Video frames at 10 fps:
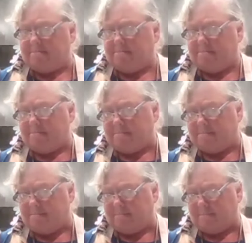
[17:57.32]

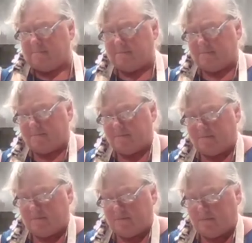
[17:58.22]

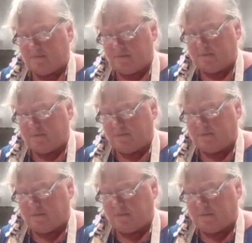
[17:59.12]
[no speech]